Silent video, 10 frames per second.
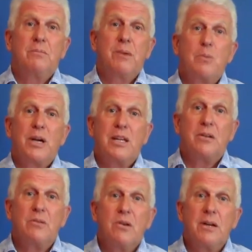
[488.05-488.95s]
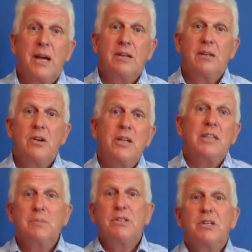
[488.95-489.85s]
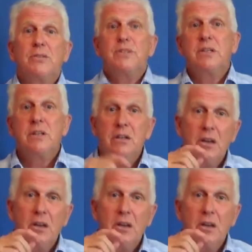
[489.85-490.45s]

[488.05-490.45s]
people getting it wrong and hurting themselves,